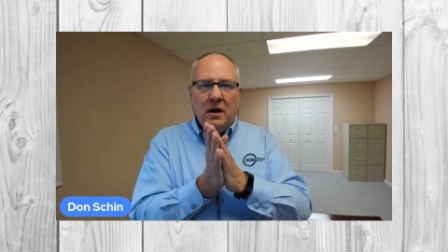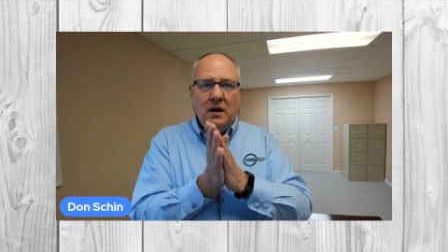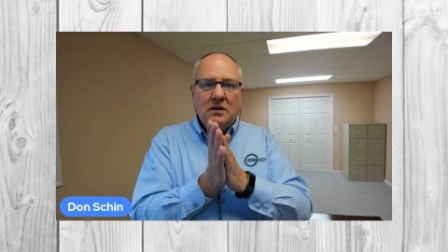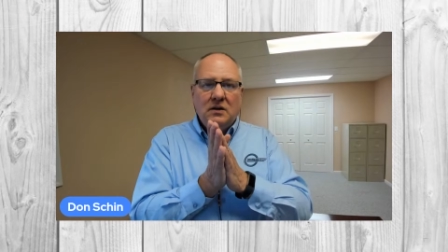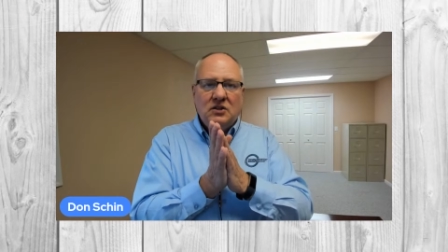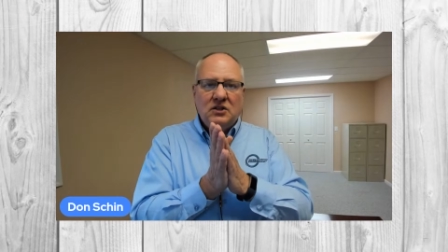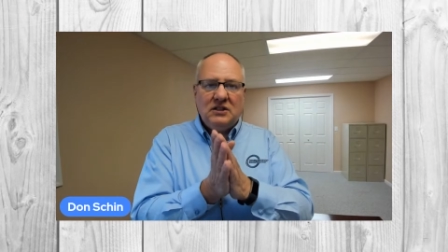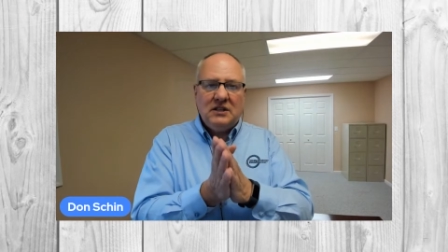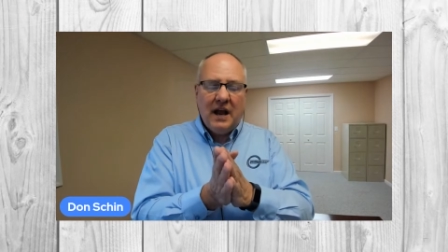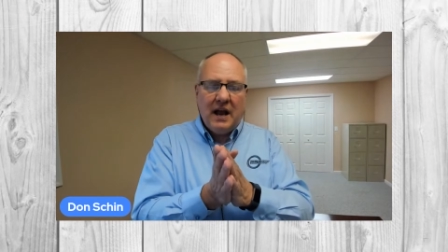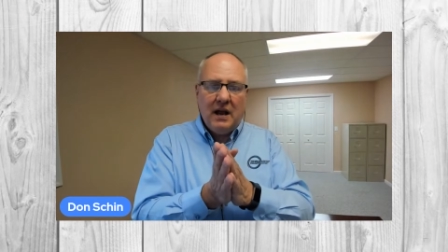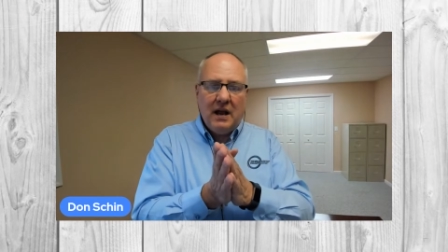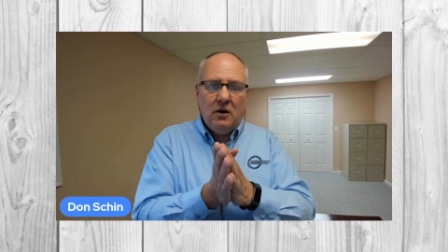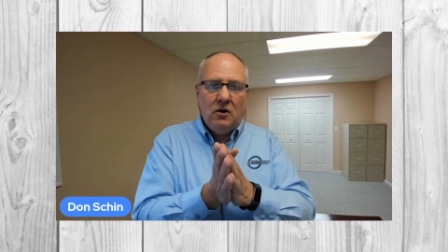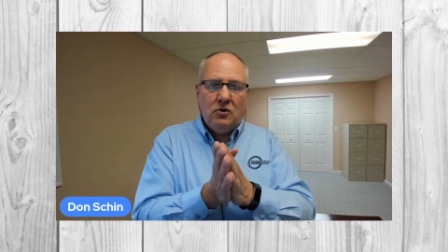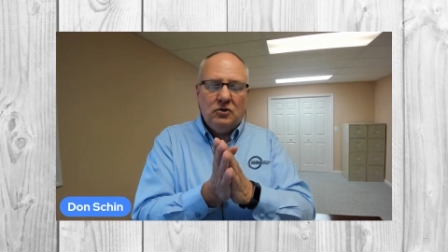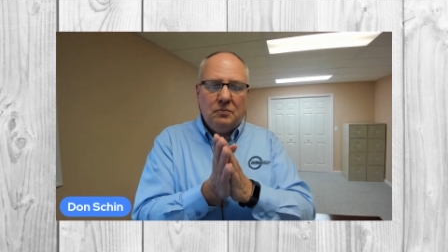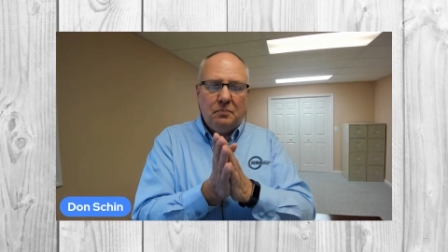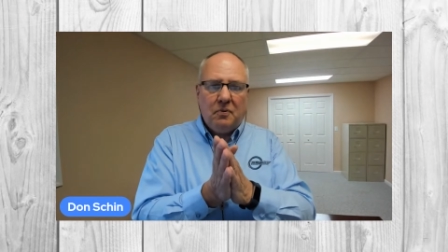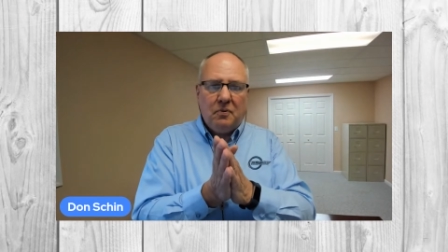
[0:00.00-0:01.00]

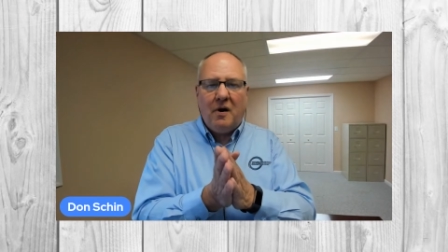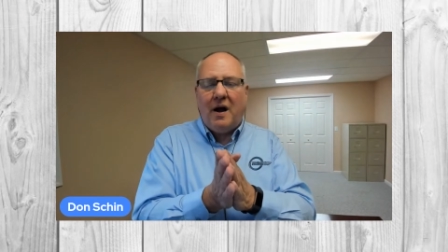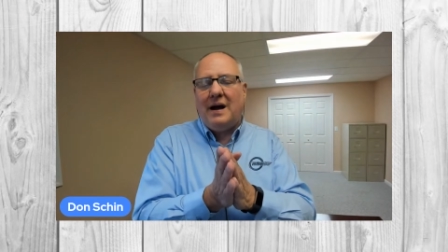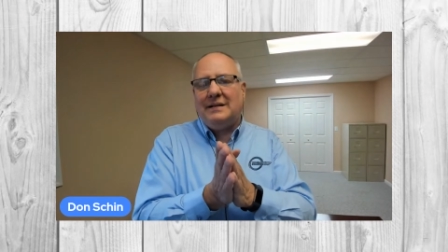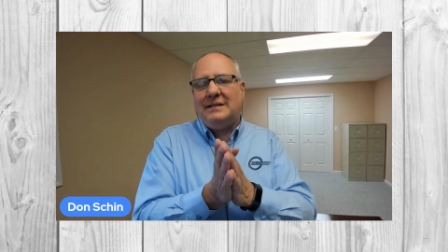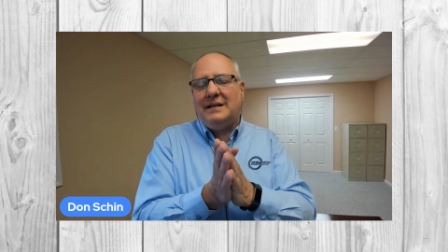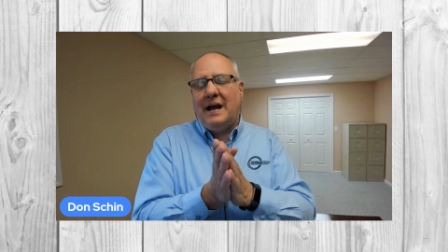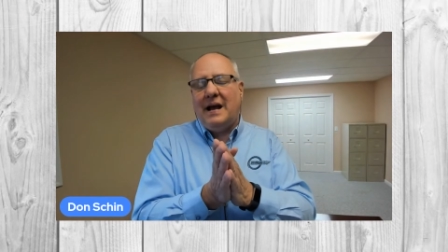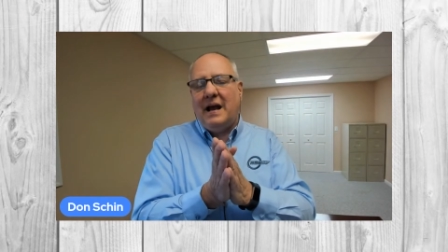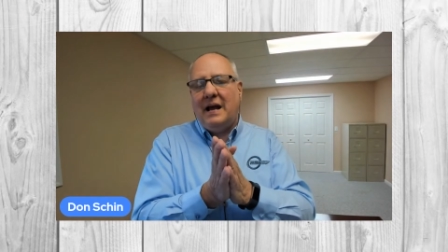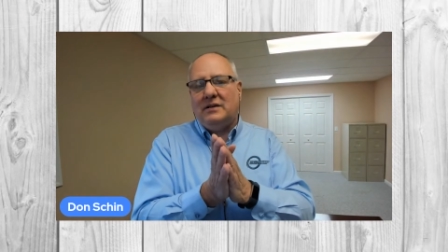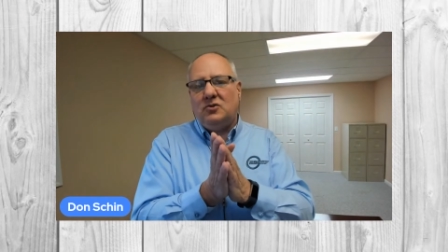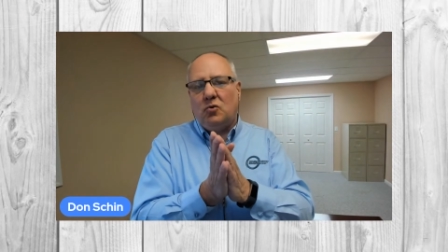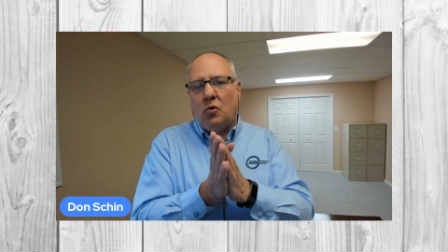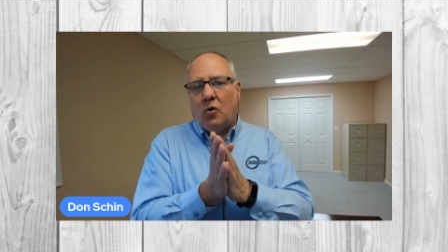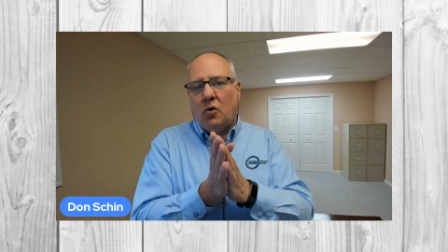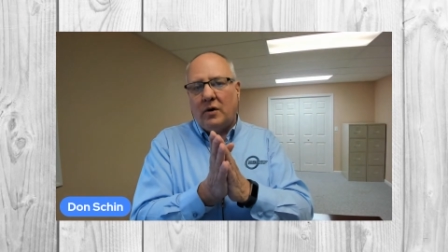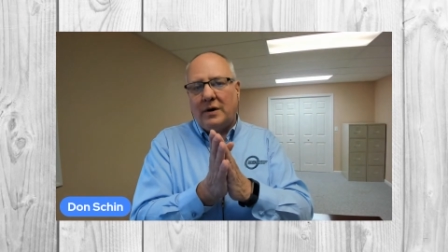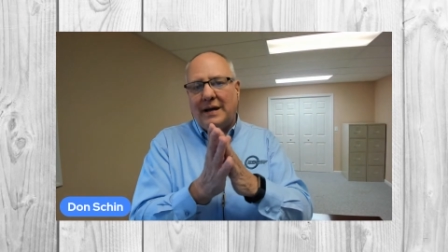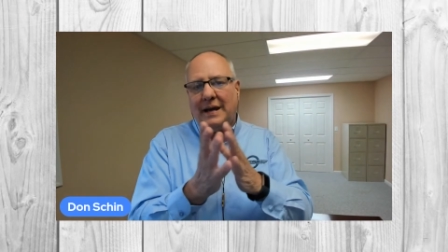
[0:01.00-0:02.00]
sales process
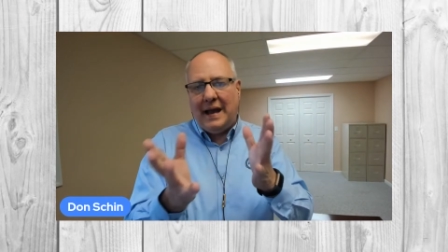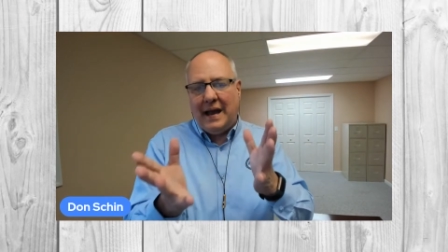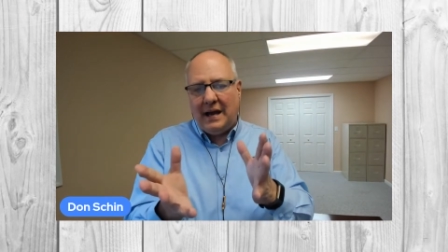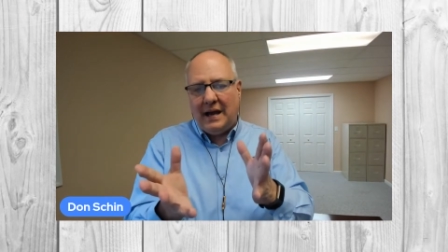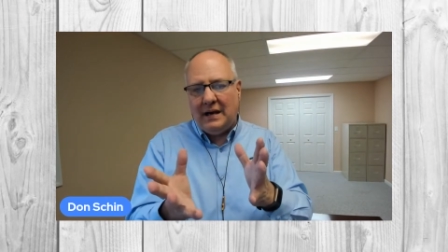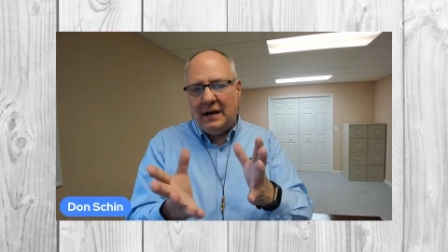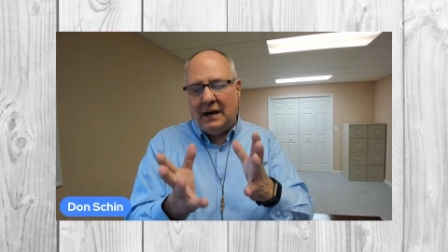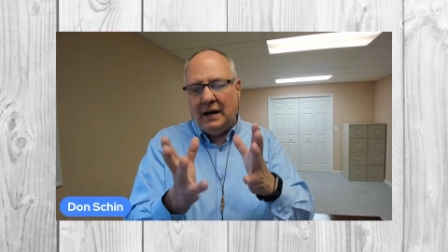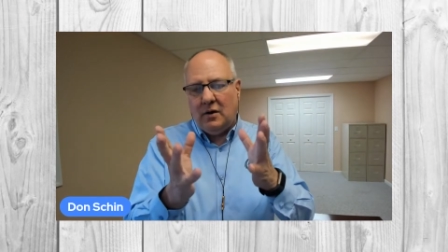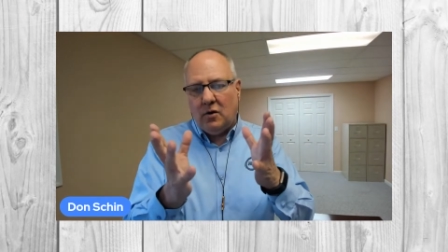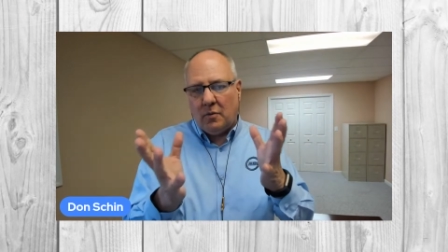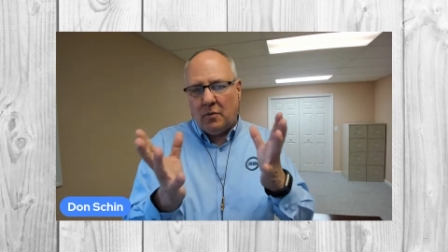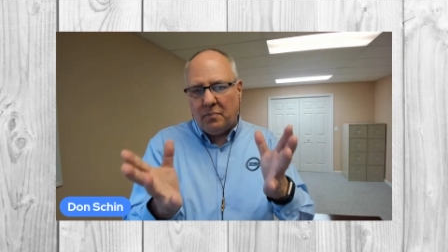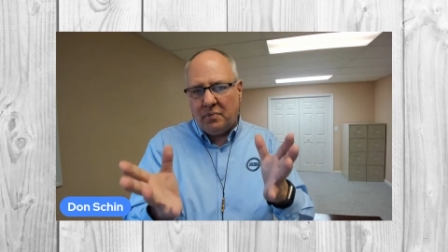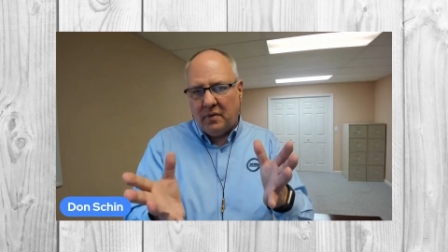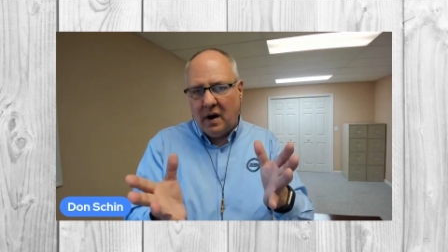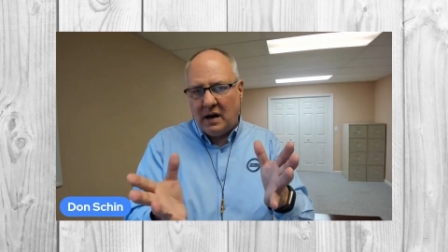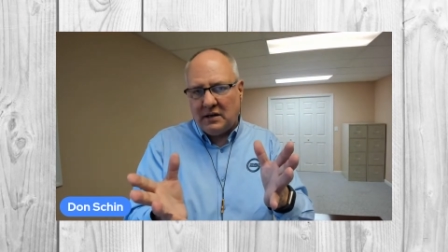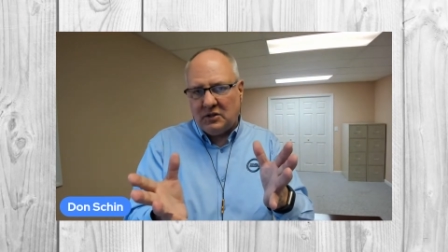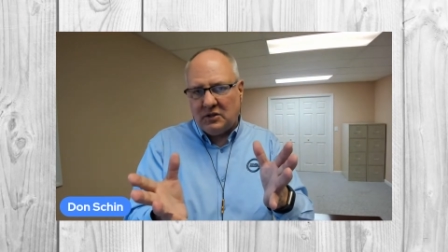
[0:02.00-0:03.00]
or candidate or
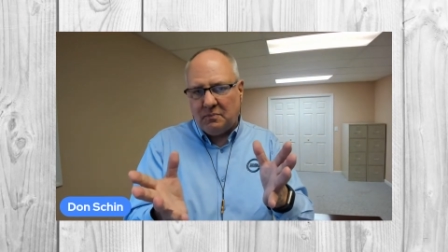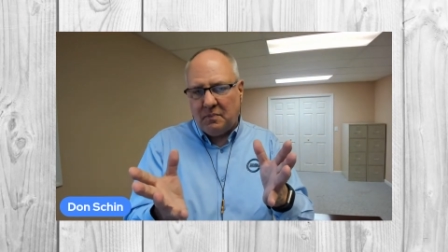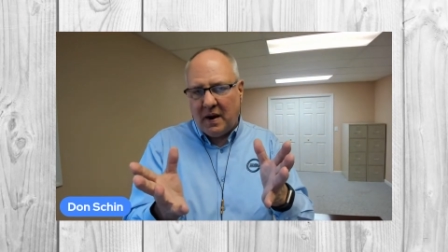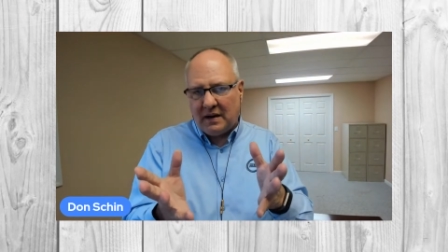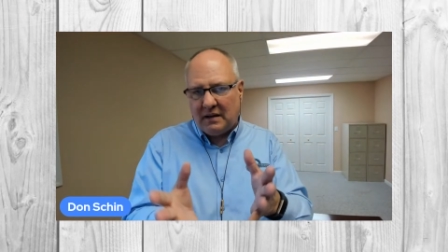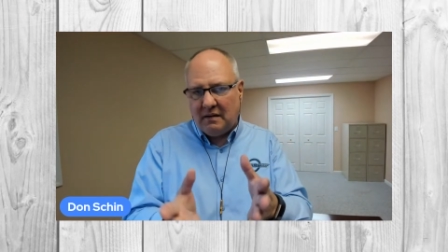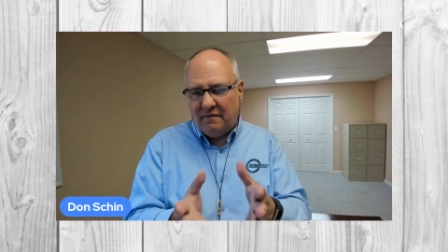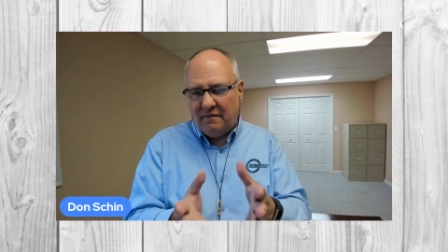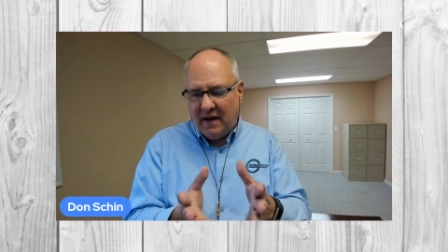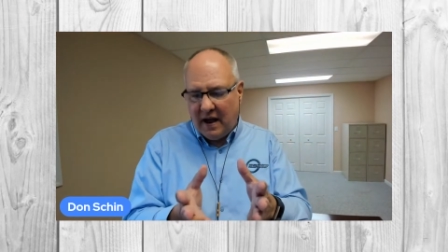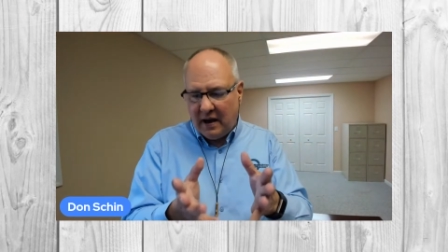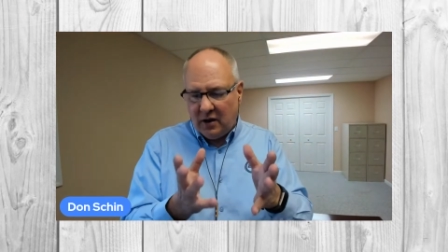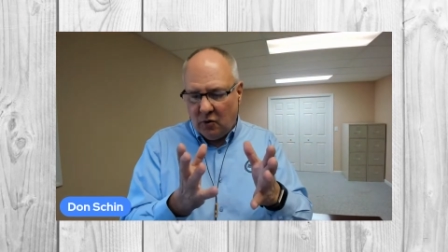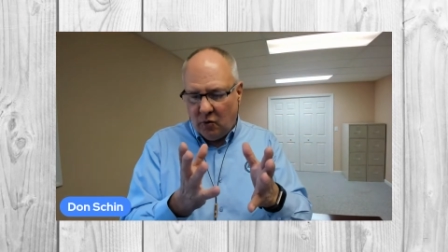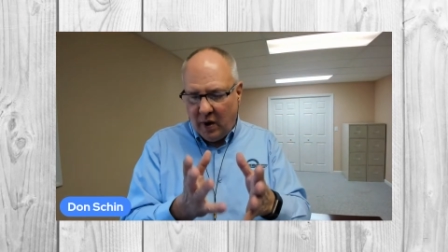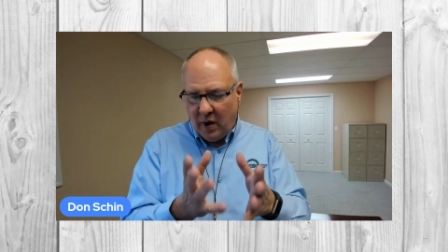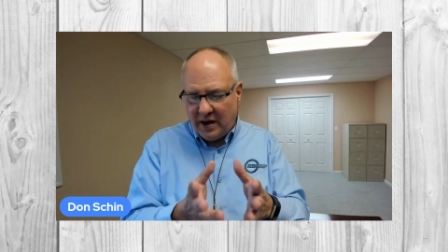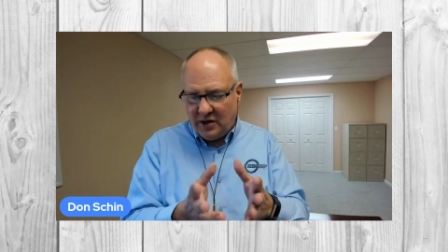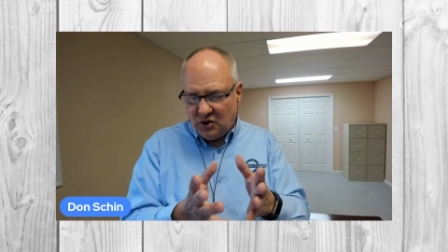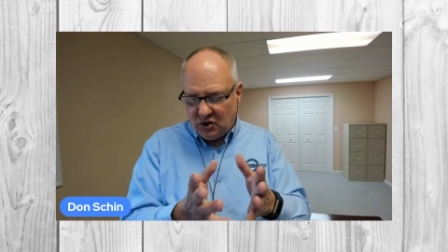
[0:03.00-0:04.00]
prospect
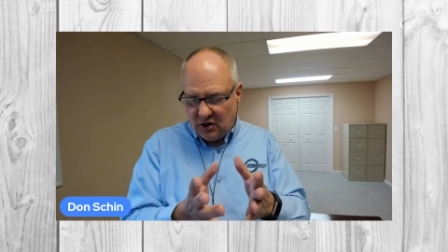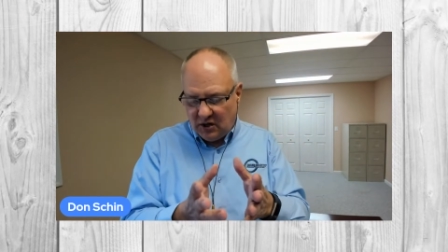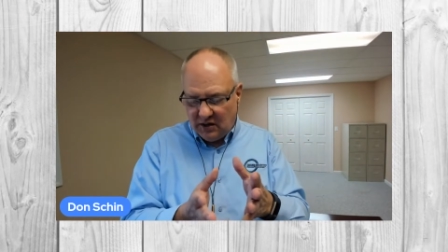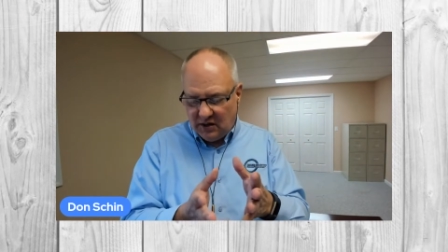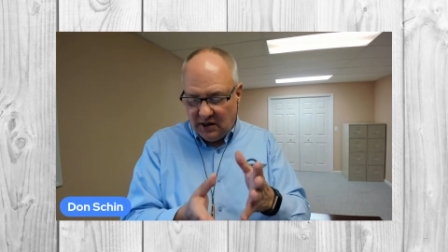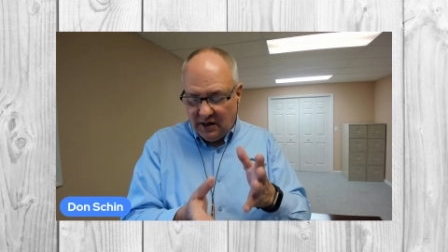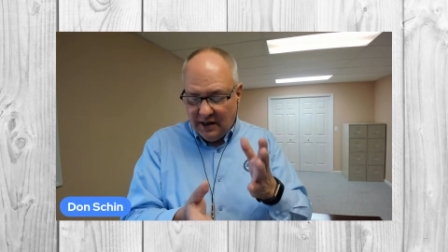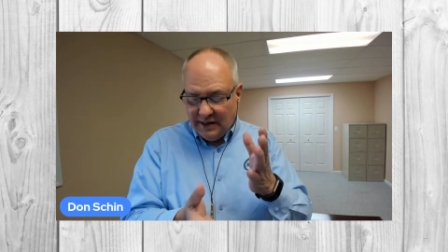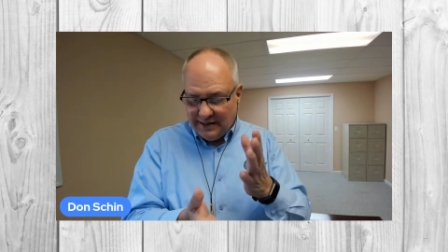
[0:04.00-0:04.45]
evaluation